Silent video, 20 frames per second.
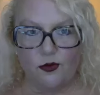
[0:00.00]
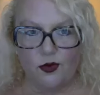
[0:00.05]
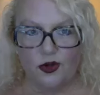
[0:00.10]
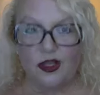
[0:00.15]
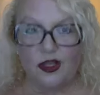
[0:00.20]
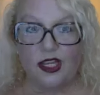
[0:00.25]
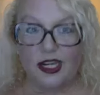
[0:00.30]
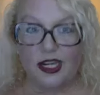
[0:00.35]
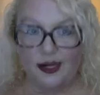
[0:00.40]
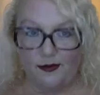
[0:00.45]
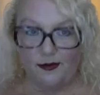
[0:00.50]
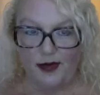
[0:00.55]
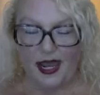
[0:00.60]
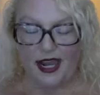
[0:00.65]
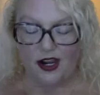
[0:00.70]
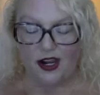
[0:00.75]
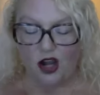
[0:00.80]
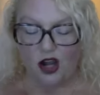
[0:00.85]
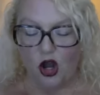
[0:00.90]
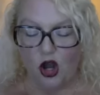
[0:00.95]
we're looking
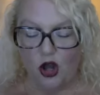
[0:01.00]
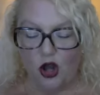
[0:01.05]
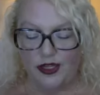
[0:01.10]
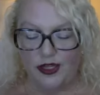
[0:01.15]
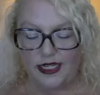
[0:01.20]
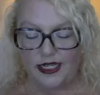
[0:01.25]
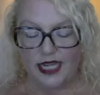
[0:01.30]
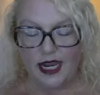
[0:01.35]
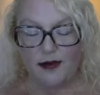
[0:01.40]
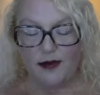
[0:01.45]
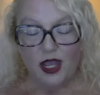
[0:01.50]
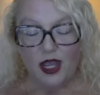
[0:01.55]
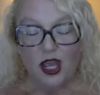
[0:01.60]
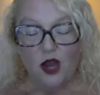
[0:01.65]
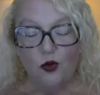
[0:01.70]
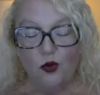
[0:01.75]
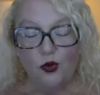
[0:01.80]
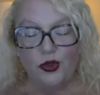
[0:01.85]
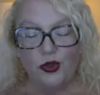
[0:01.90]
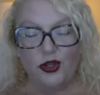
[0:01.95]
back all the time.
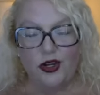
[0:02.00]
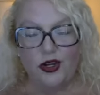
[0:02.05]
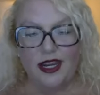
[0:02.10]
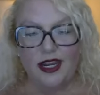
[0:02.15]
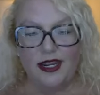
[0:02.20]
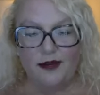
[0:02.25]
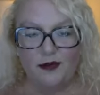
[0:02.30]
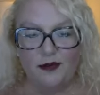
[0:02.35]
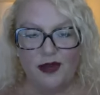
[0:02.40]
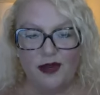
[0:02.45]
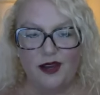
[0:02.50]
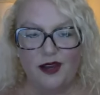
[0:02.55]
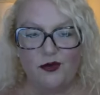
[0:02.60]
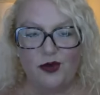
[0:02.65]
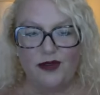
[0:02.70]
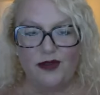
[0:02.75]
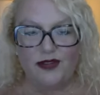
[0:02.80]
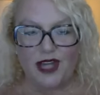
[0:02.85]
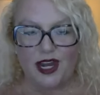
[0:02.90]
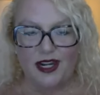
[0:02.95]
Well, there in
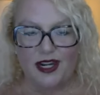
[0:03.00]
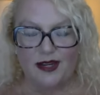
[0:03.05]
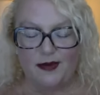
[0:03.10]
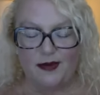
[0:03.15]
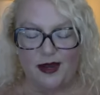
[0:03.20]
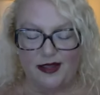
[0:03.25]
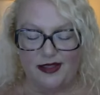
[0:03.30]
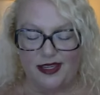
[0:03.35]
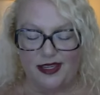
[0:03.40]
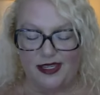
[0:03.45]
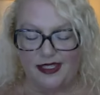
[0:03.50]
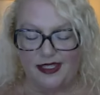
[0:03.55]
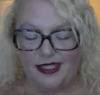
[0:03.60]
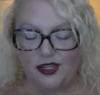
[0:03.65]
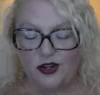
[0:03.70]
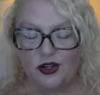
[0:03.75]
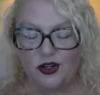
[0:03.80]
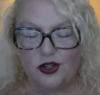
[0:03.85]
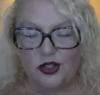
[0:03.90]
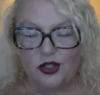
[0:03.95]
we've talked about this.
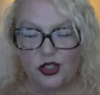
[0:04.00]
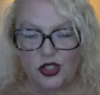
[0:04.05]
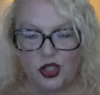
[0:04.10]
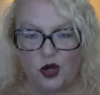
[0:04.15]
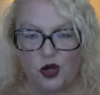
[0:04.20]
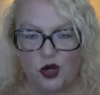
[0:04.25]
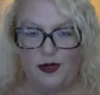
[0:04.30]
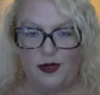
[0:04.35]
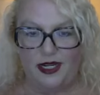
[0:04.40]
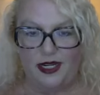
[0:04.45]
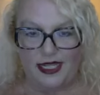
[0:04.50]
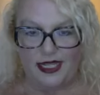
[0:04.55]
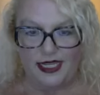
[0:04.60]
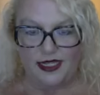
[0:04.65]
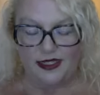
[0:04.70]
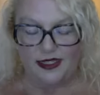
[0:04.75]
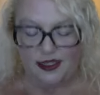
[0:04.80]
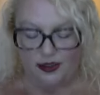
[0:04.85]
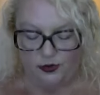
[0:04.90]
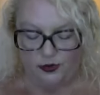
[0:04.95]
There are so many
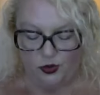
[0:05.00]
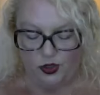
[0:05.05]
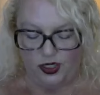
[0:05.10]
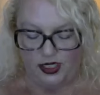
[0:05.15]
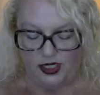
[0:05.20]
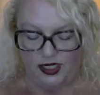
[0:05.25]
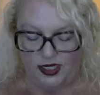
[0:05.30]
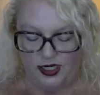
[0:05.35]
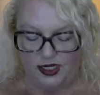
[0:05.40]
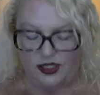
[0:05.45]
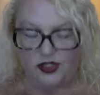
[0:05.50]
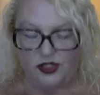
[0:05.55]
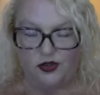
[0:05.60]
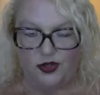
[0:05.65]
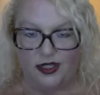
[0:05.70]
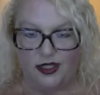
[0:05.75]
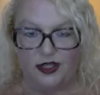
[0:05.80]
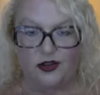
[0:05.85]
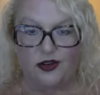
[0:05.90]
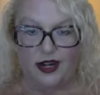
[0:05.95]
things in the mortgage
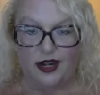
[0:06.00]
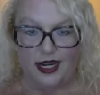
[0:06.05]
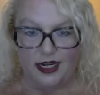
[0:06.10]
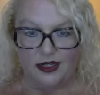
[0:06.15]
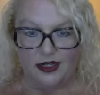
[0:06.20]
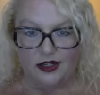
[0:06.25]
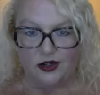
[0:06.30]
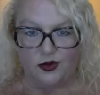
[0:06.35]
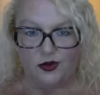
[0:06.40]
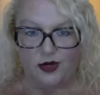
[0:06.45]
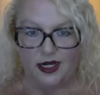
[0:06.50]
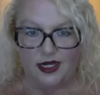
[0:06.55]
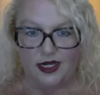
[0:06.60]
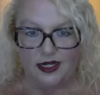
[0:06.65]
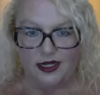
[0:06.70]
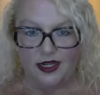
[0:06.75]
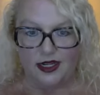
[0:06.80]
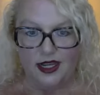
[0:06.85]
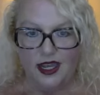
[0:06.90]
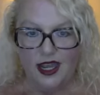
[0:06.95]
industry that are
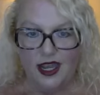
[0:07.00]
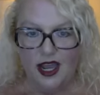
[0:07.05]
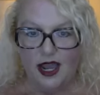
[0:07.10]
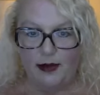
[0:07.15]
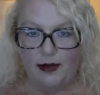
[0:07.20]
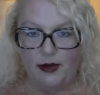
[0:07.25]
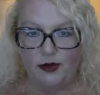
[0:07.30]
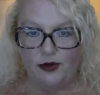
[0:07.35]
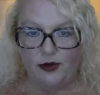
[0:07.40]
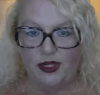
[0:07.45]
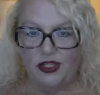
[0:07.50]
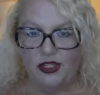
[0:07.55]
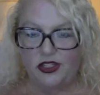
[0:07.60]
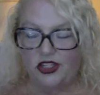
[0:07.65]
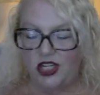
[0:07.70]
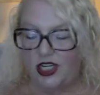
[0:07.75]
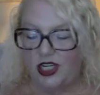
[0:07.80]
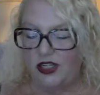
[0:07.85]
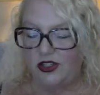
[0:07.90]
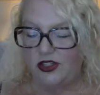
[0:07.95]
antiquated. I mean, we just
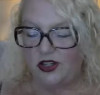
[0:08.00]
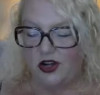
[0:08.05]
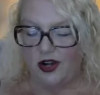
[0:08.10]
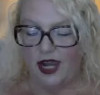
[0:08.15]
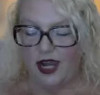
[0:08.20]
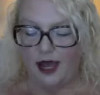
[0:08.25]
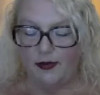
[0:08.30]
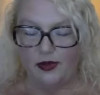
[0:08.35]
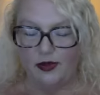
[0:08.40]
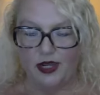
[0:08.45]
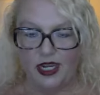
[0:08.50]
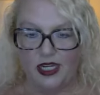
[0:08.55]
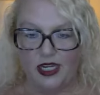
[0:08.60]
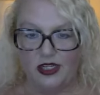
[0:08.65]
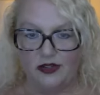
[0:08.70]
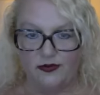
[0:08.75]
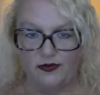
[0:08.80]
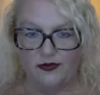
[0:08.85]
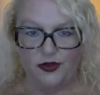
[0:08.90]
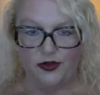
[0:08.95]
changed our
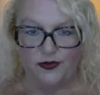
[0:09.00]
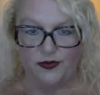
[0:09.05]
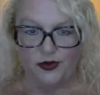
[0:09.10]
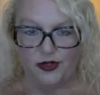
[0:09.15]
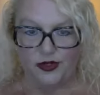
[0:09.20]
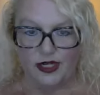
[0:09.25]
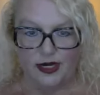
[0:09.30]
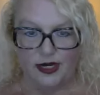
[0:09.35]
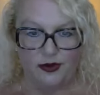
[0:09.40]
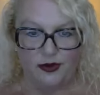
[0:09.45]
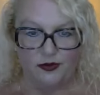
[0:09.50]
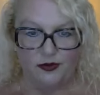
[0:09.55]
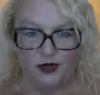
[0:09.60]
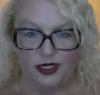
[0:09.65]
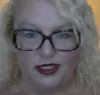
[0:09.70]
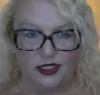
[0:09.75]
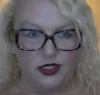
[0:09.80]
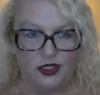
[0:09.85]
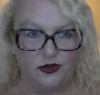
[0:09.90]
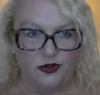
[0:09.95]
application for the first time in
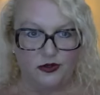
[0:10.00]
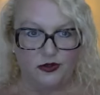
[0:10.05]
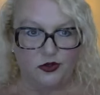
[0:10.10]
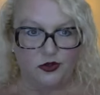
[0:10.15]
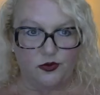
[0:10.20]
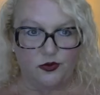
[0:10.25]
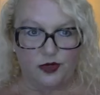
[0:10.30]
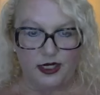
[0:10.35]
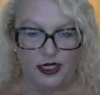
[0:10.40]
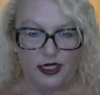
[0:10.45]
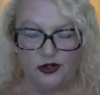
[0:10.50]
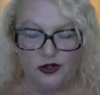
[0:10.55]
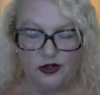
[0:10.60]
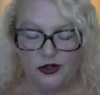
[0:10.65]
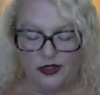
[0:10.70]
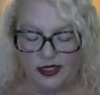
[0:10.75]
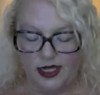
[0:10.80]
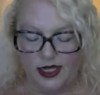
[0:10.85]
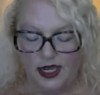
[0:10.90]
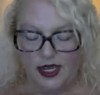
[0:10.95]
what two, 20
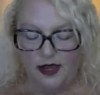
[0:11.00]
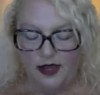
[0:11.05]
years,